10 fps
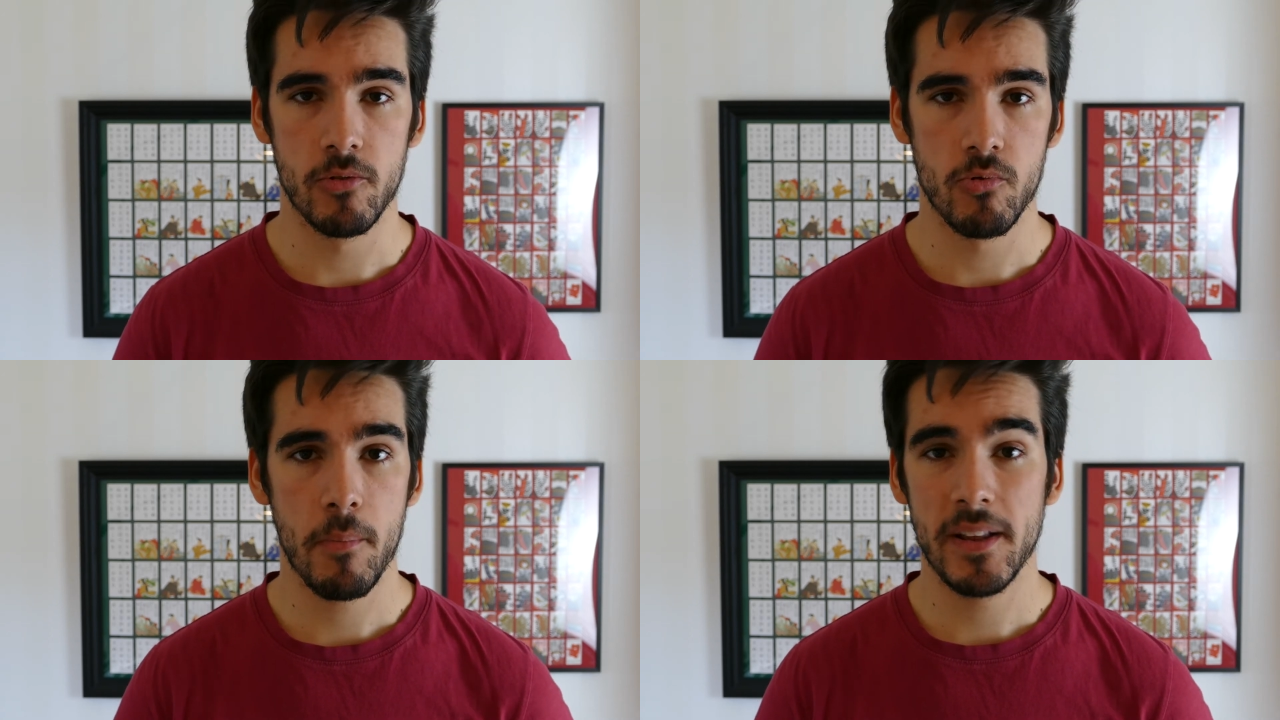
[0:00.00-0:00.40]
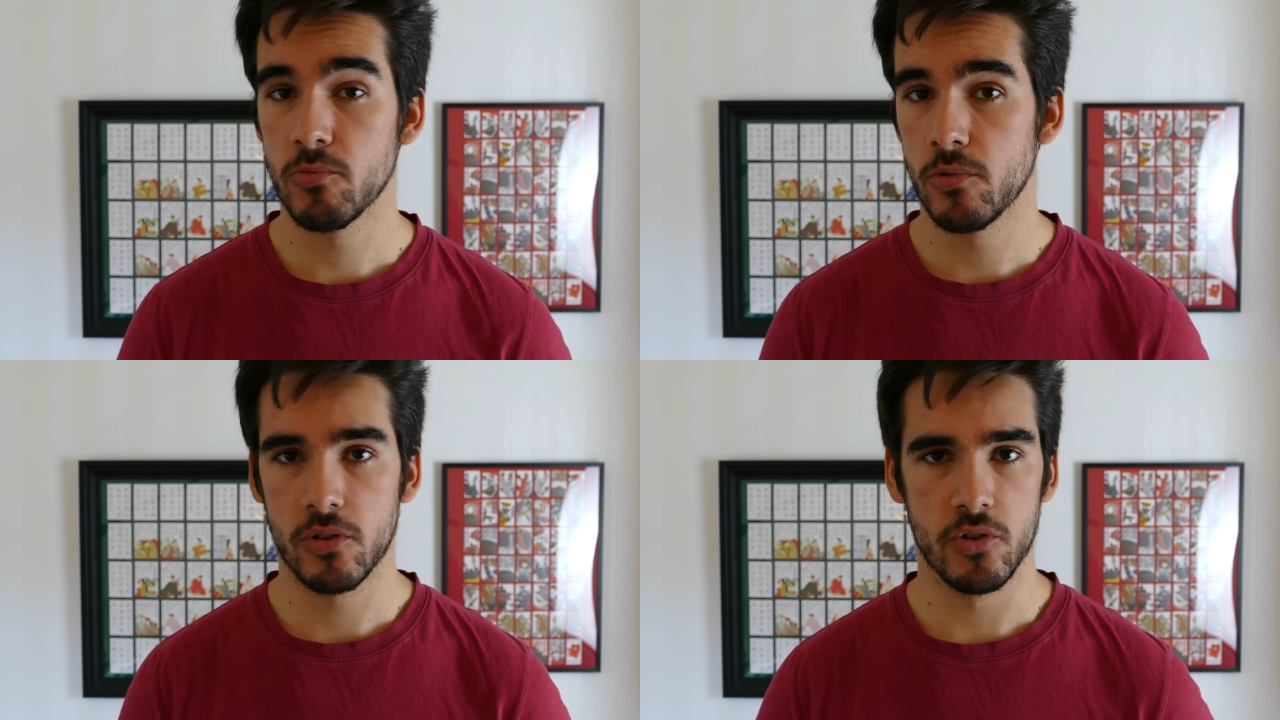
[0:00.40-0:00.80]
Romans
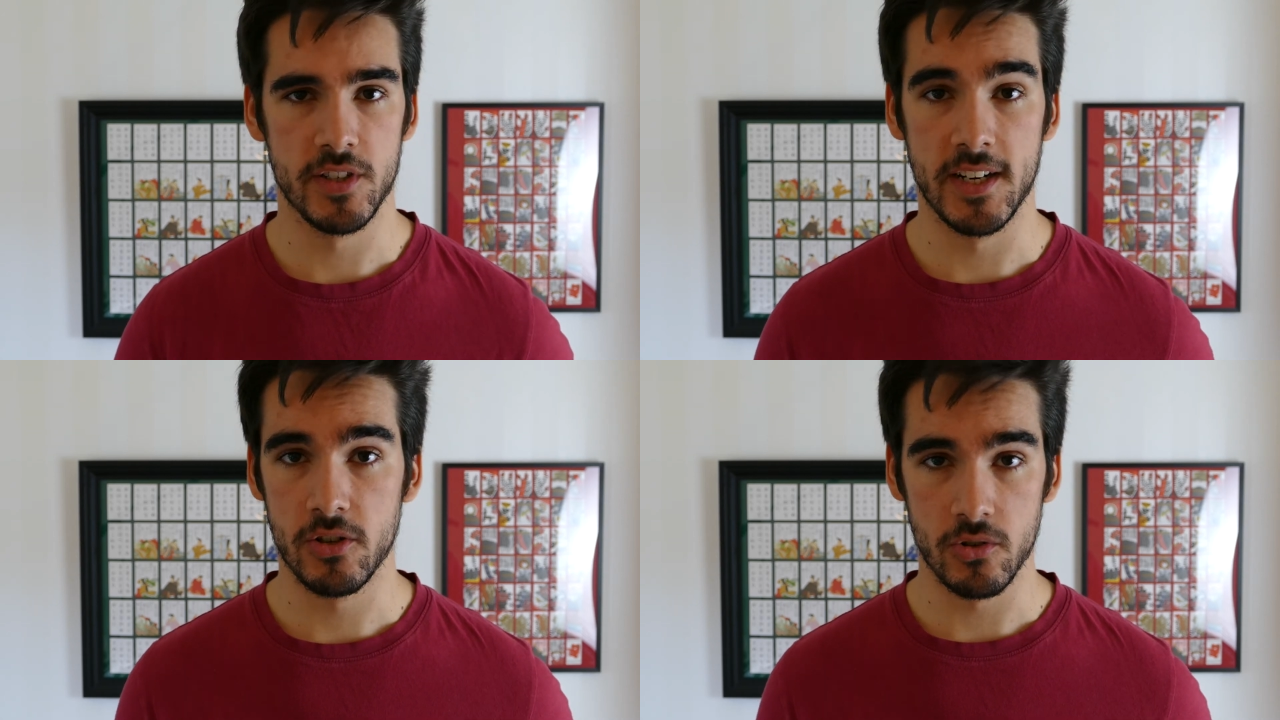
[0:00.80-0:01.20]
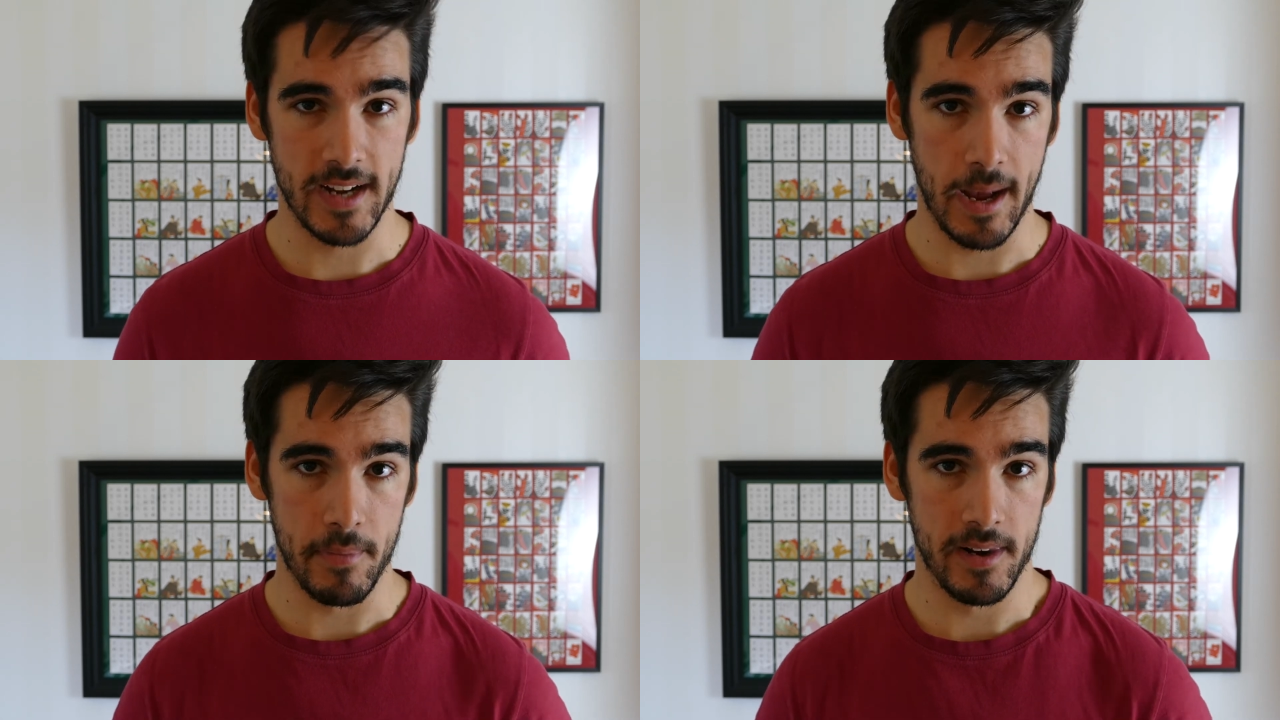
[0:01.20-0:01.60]
would continue to
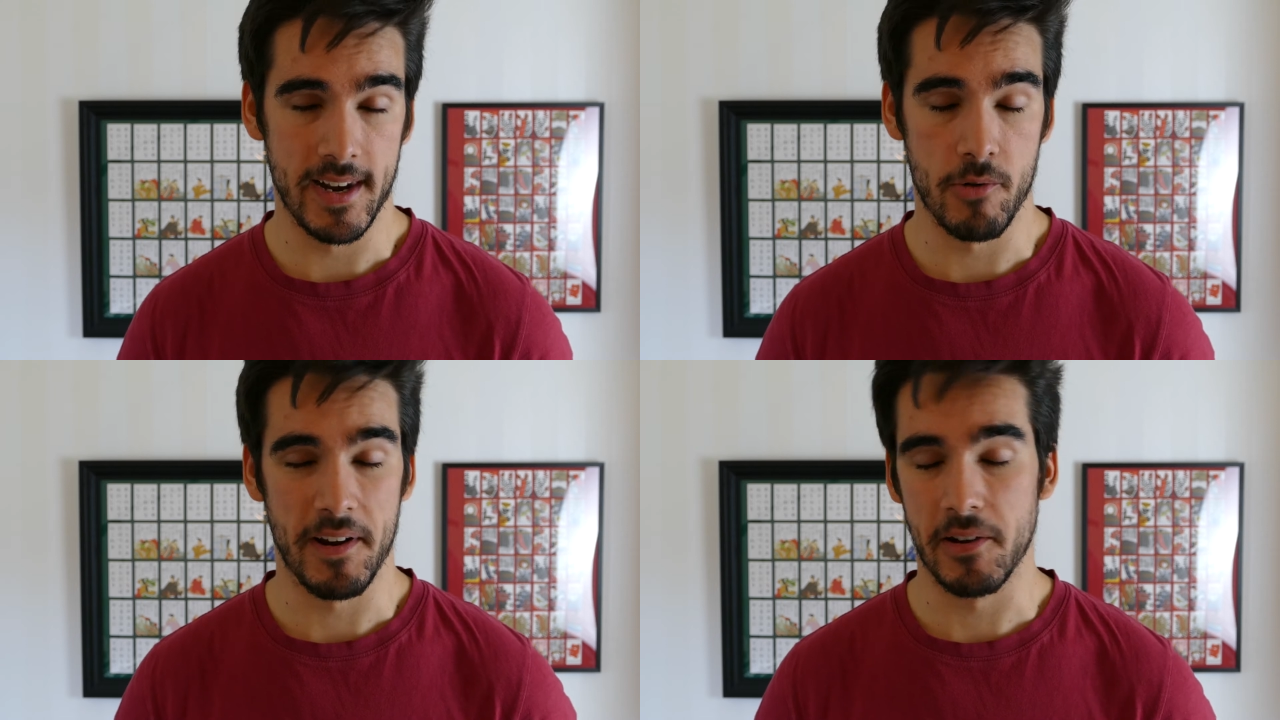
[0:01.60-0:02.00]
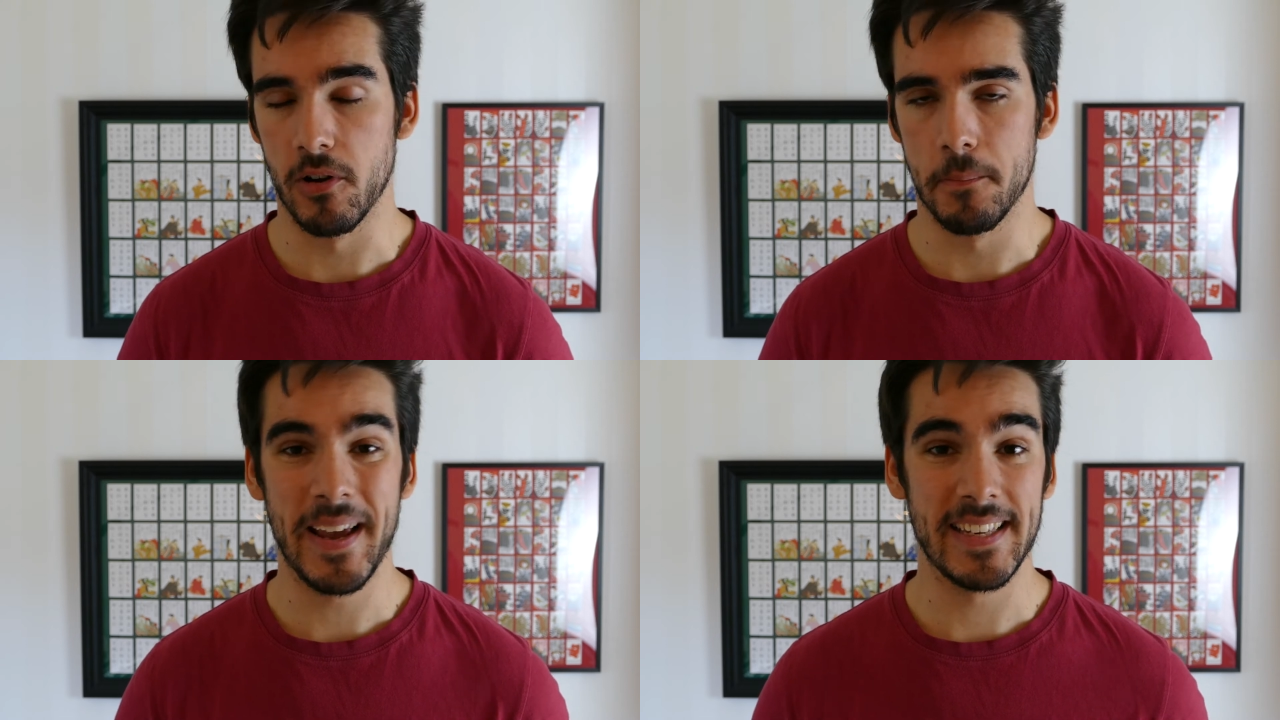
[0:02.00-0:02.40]
gamble on a
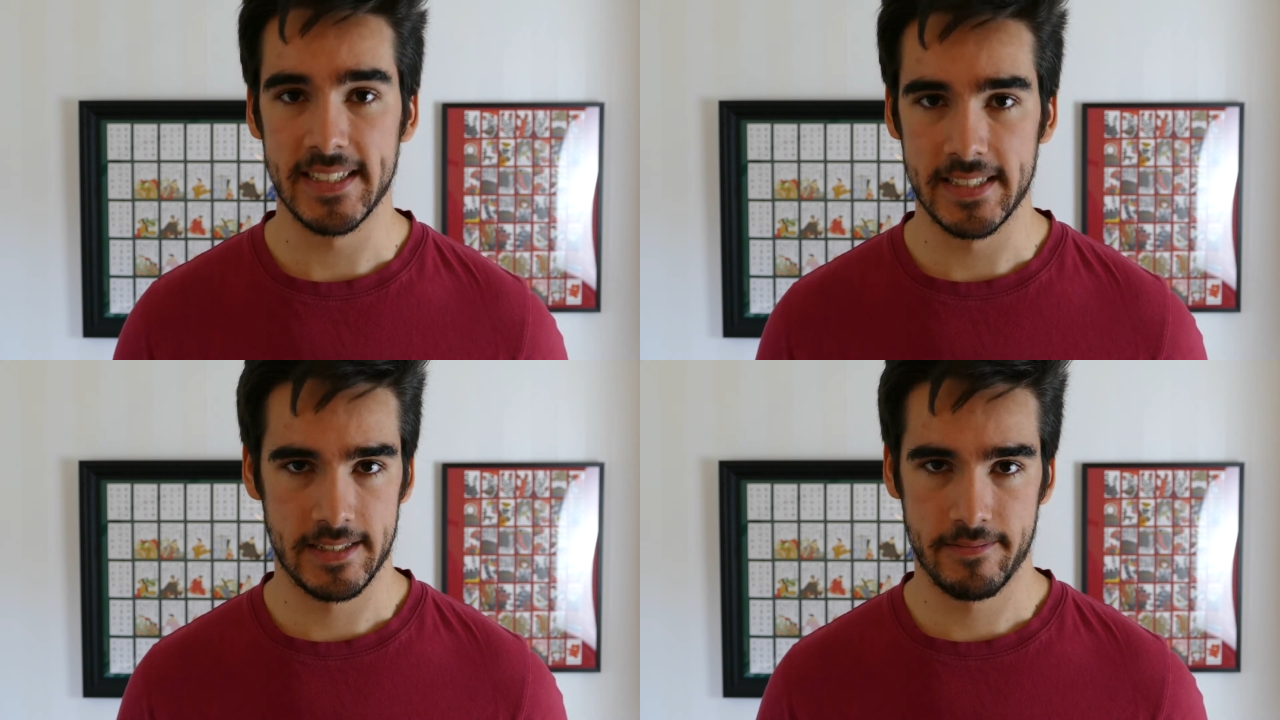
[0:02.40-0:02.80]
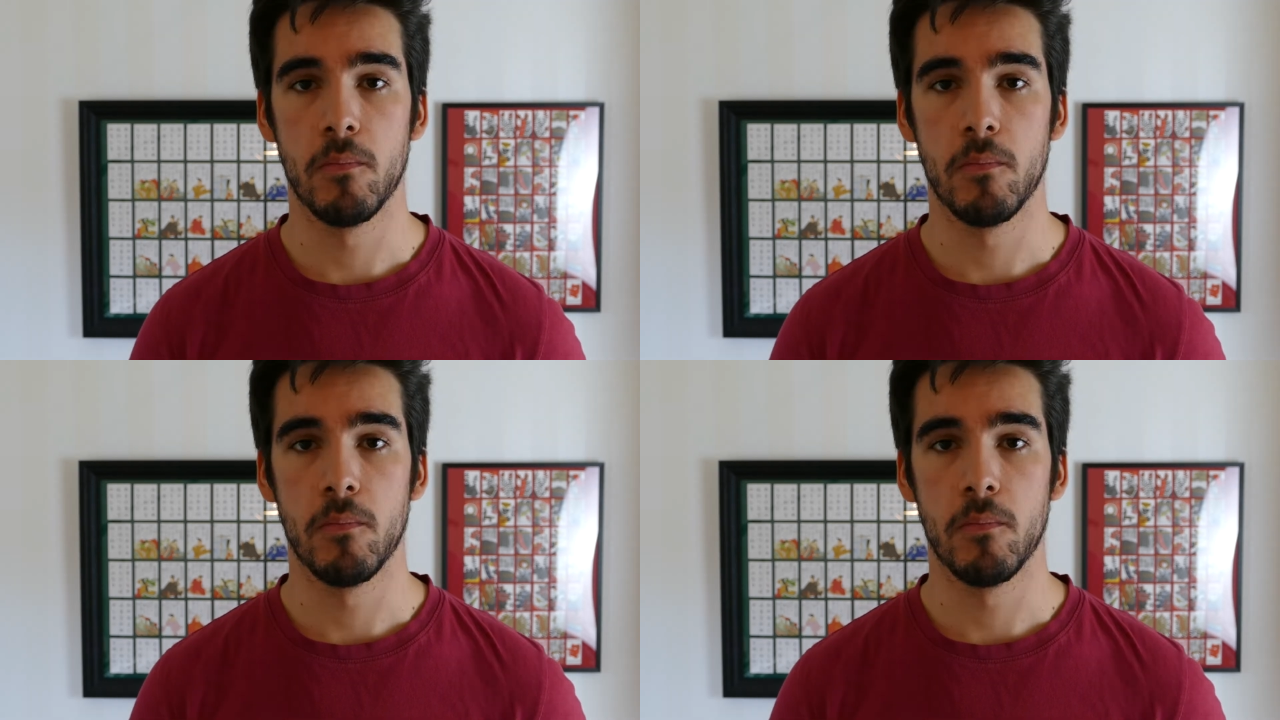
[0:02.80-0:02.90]
regular basis,